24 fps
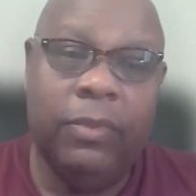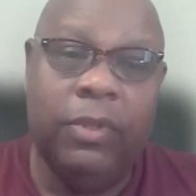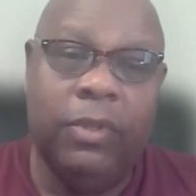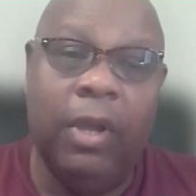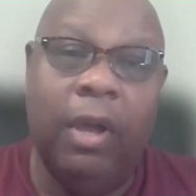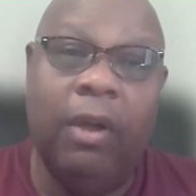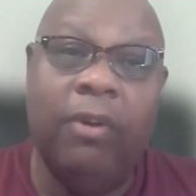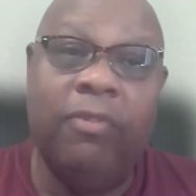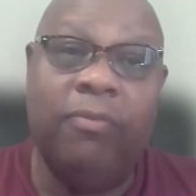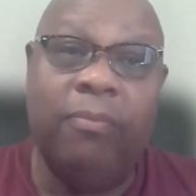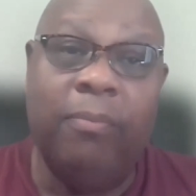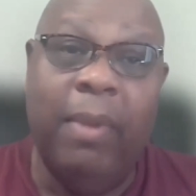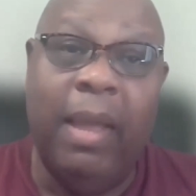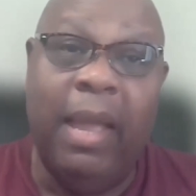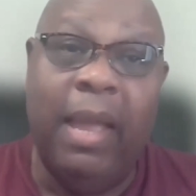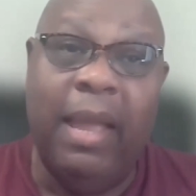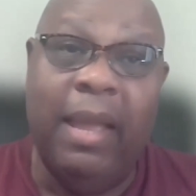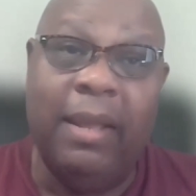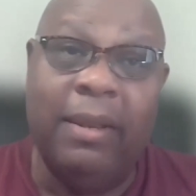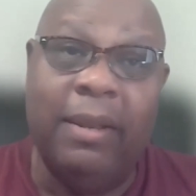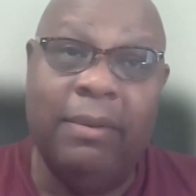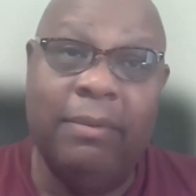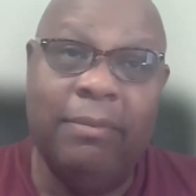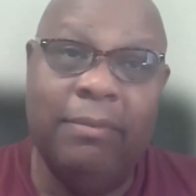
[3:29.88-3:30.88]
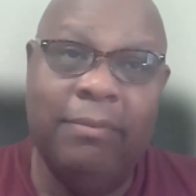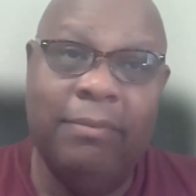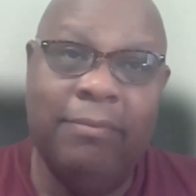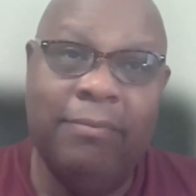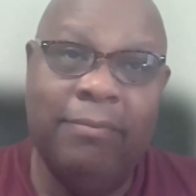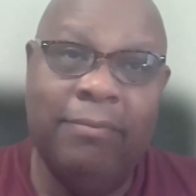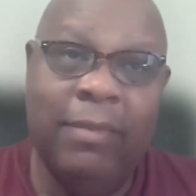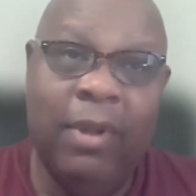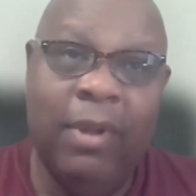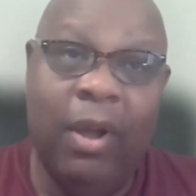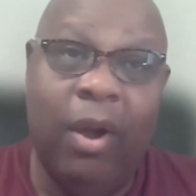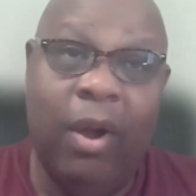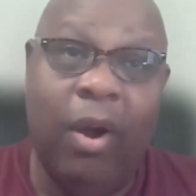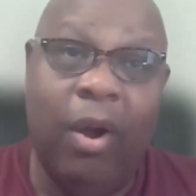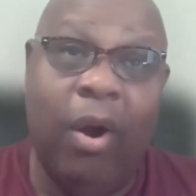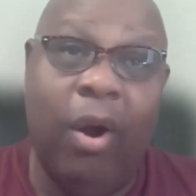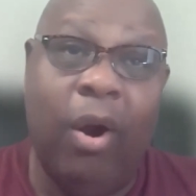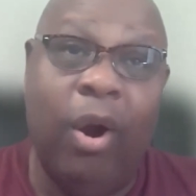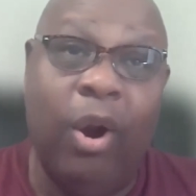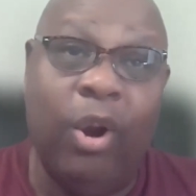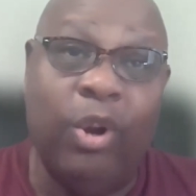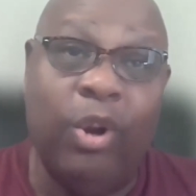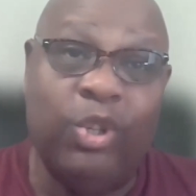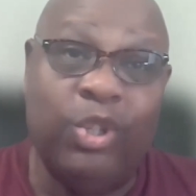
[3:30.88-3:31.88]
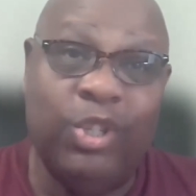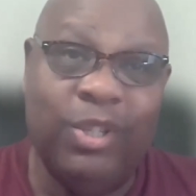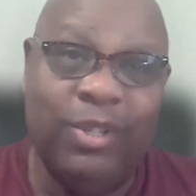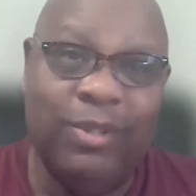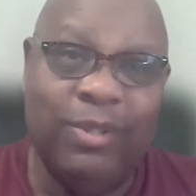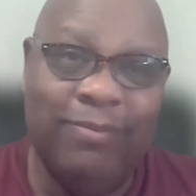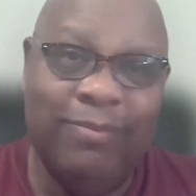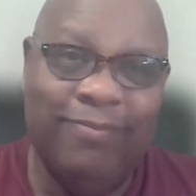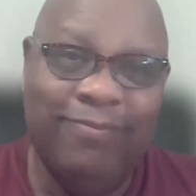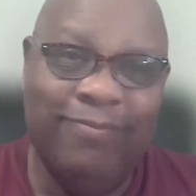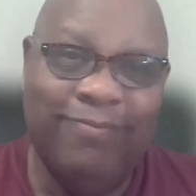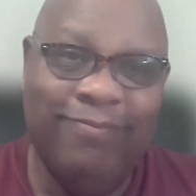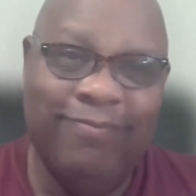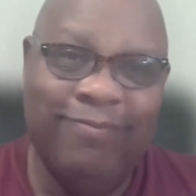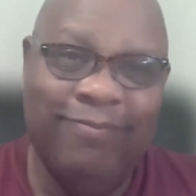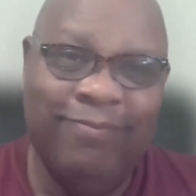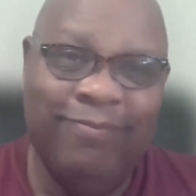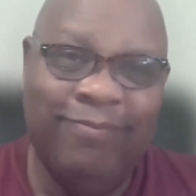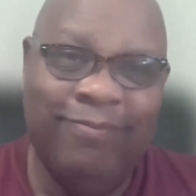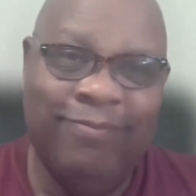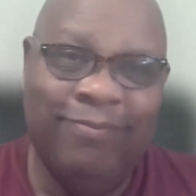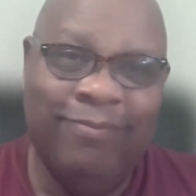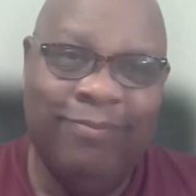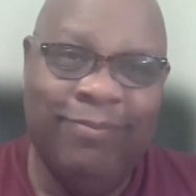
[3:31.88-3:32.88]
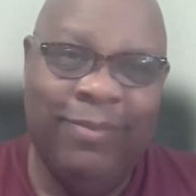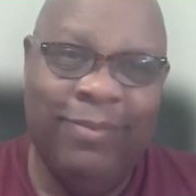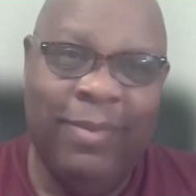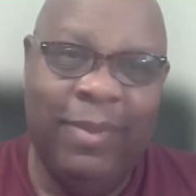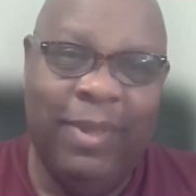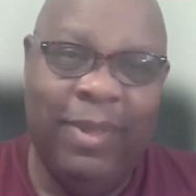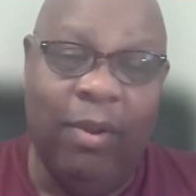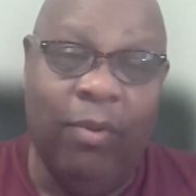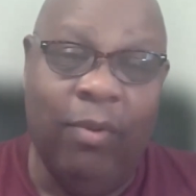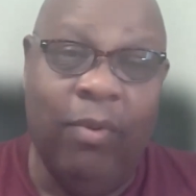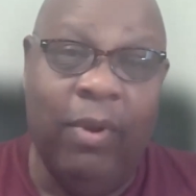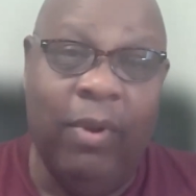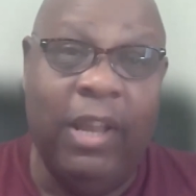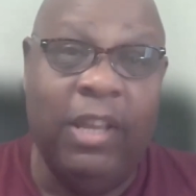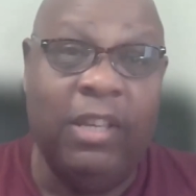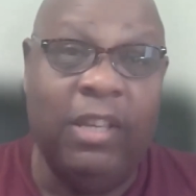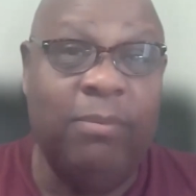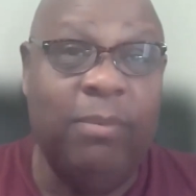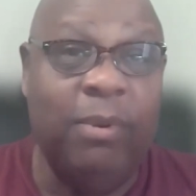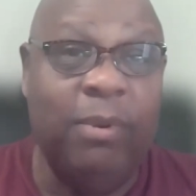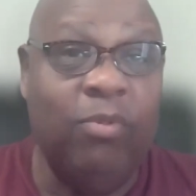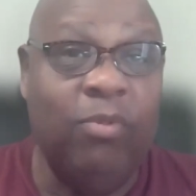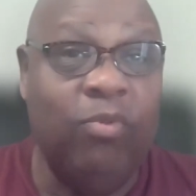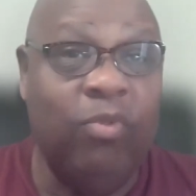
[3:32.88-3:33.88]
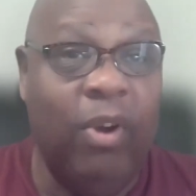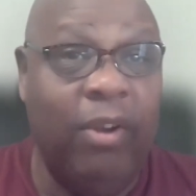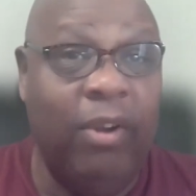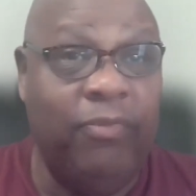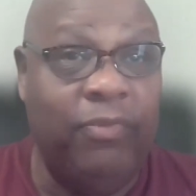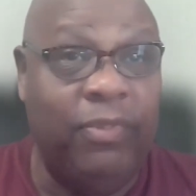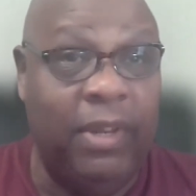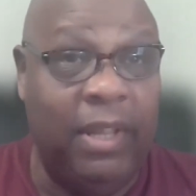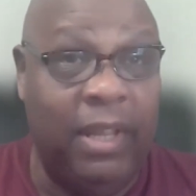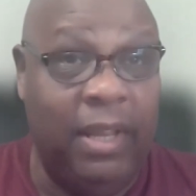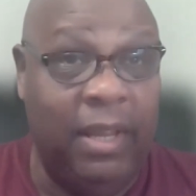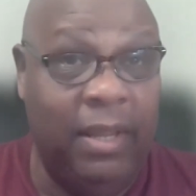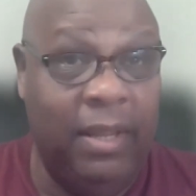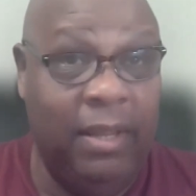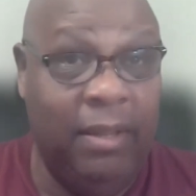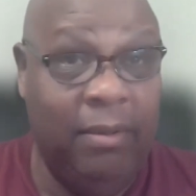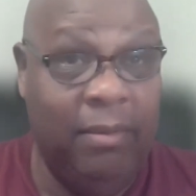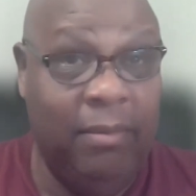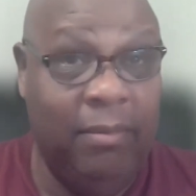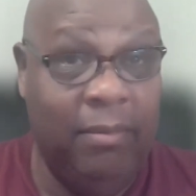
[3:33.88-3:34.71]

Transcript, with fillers: tough man, harsh. He raised me roughly.